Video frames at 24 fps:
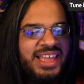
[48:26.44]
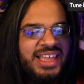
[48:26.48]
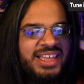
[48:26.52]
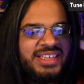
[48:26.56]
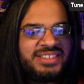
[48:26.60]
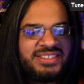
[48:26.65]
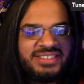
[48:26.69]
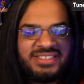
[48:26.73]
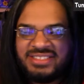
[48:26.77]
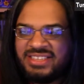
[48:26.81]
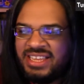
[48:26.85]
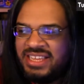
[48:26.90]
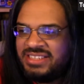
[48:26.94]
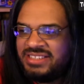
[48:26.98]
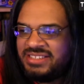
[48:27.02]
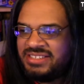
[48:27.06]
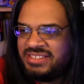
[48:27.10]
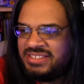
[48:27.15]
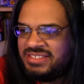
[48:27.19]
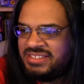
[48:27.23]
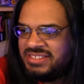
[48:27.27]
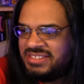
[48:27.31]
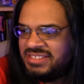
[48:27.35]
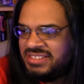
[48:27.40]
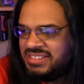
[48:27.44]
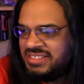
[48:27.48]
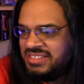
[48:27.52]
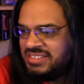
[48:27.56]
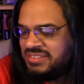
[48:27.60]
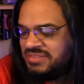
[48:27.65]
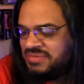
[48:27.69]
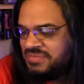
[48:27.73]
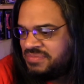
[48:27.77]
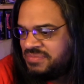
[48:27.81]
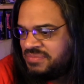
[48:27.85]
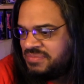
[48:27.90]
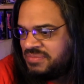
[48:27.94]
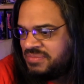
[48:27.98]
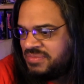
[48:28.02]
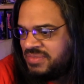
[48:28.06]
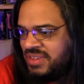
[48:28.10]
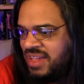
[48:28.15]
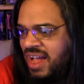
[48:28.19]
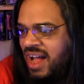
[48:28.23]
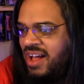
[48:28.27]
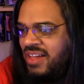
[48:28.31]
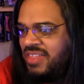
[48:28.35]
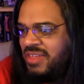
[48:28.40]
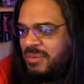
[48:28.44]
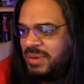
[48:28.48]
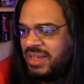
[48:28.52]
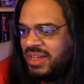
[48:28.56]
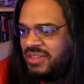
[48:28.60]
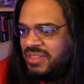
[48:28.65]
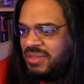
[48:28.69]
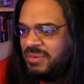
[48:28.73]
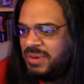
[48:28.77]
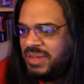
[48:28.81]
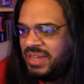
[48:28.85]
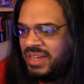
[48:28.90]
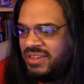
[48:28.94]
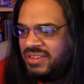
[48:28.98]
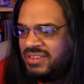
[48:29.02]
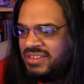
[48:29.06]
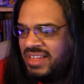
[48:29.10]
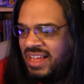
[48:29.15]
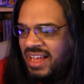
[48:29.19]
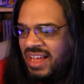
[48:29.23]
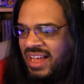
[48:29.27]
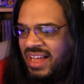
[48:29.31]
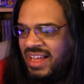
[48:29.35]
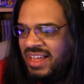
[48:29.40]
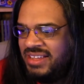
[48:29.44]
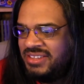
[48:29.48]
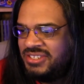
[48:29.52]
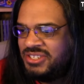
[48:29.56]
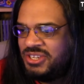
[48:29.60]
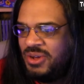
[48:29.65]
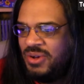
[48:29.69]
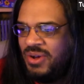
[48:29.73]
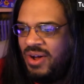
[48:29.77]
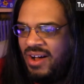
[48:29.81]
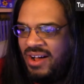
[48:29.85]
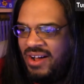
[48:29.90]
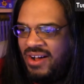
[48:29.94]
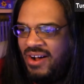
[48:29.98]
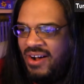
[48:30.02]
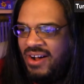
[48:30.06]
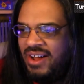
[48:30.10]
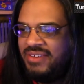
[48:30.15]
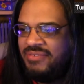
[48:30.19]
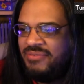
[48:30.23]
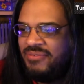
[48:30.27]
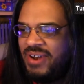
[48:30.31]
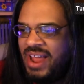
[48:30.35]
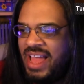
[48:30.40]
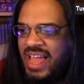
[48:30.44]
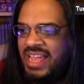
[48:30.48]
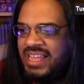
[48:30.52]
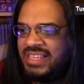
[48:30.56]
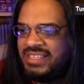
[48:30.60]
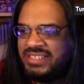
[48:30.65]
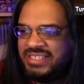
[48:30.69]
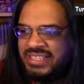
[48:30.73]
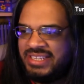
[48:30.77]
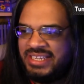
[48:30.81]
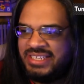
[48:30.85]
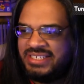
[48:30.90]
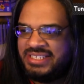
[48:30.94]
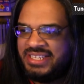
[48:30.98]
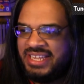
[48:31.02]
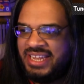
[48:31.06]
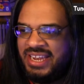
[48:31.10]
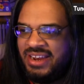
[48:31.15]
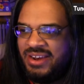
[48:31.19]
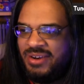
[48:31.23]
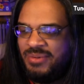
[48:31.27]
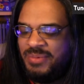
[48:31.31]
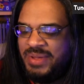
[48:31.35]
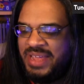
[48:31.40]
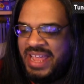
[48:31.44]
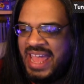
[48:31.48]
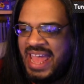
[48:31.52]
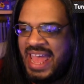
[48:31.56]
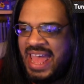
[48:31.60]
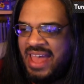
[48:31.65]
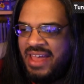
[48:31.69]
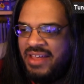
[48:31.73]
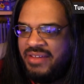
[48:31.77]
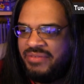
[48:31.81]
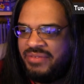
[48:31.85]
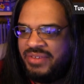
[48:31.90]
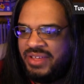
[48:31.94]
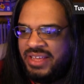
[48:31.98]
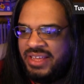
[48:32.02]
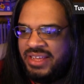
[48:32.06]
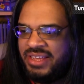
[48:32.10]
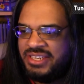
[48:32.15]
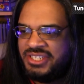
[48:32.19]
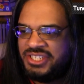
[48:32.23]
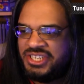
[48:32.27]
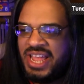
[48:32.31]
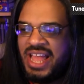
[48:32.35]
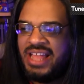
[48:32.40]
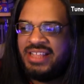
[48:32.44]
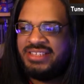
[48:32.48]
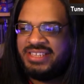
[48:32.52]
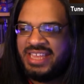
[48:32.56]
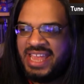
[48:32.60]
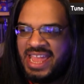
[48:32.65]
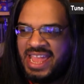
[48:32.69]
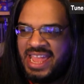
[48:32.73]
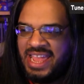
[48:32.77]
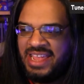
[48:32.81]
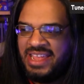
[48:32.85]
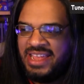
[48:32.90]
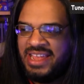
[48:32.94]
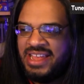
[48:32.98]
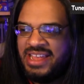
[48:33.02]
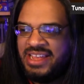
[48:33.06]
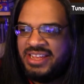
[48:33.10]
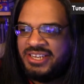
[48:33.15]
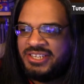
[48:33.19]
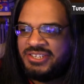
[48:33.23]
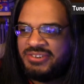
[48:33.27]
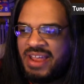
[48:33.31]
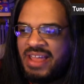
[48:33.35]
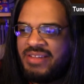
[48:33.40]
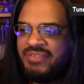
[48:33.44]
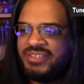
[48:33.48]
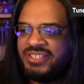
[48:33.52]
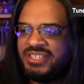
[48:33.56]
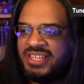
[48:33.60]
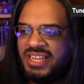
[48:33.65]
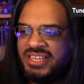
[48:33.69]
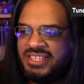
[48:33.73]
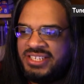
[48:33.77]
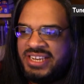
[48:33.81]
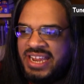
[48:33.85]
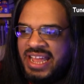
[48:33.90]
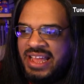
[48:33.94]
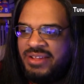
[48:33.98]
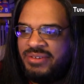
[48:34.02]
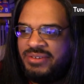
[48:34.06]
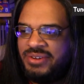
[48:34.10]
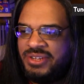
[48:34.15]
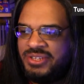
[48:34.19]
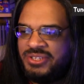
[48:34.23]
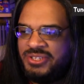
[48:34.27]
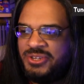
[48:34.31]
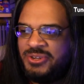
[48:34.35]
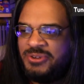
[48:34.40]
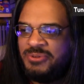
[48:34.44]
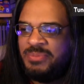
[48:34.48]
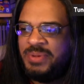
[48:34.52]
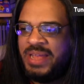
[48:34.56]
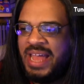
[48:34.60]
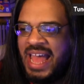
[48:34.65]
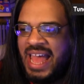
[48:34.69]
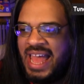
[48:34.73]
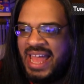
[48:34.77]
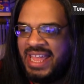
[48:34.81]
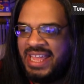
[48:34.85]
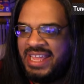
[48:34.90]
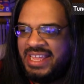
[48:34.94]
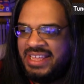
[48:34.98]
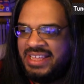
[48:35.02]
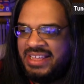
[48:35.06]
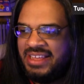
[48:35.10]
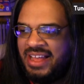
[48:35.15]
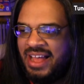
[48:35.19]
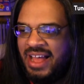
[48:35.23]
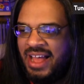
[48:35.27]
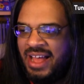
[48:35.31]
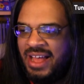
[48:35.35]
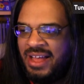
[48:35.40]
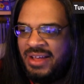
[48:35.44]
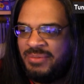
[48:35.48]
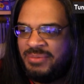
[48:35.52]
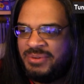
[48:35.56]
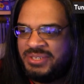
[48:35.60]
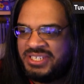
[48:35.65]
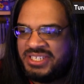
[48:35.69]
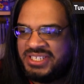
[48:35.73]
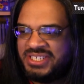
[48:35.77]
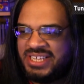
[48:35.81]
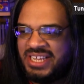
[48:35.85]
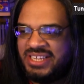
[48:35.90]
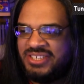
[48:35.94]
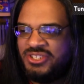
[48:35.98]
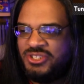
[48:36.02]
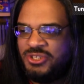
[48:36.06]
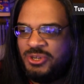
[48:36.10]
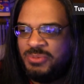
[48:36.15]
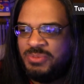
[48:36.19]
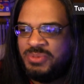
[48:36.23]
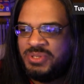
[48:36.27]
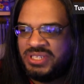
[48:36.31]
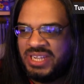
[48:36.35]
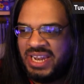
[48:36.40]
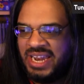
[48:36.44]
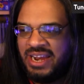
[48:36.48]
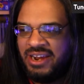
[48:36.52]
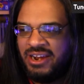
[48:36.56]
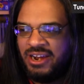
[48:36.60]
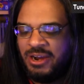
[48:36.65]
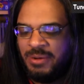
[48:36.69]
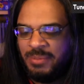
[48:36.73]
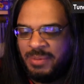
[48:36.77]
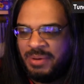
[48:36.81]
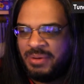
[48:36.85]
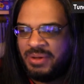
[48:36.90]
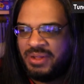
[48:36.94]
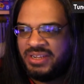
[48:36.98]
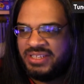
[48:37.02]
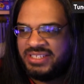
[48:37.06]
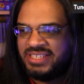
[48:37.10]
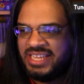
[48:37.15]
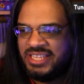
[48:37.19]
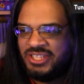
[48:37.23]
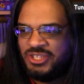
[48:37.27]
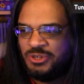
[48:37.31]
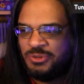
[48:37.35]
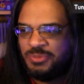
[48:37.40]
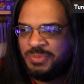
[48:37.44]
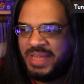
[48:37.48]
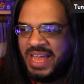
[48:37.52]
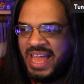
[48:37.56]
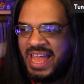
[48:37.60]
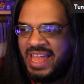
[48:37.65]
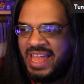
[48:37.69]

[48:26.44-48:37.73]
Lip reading: It's. Oh, there we go. So on Ryan's list here, we have Shantae, Travis Touchdown, Doom Guy, which just says Doom Slayer here, but I'm going to say Doom Guy.